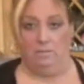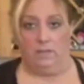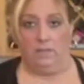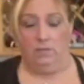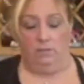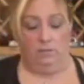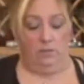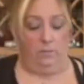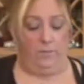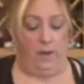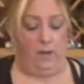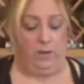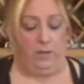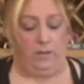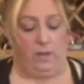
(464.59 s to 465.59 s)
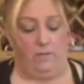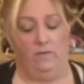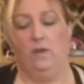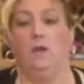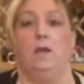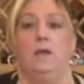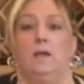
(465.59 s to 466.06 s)
My cute little paring knife.
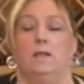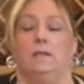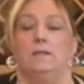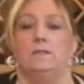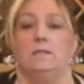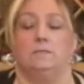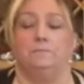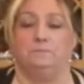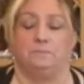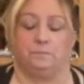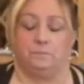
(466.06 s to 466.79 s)
Listen,